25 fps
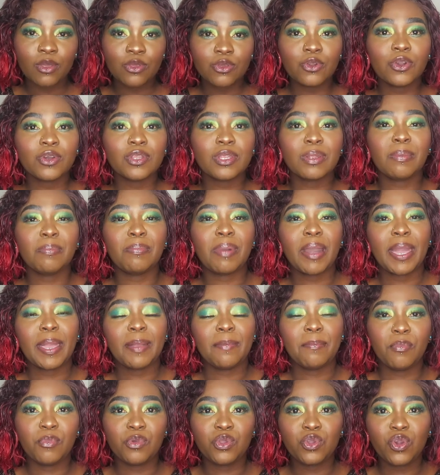you're gonna
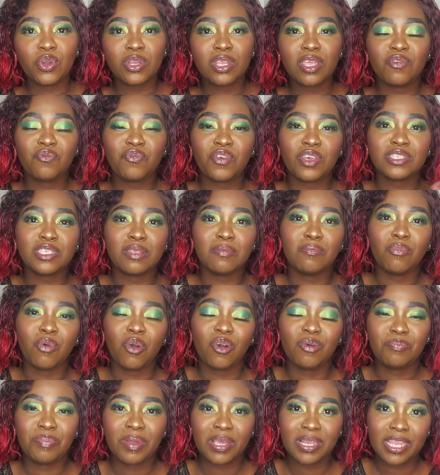invest in
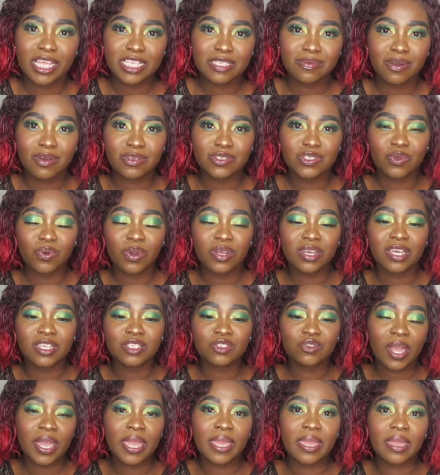more palettes because you wanna
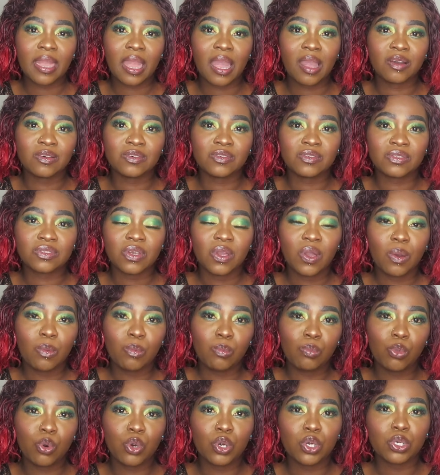try out
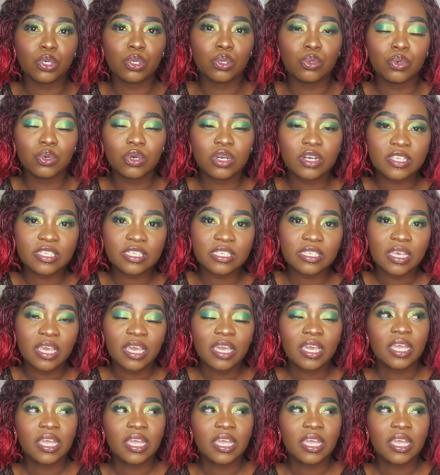more looks.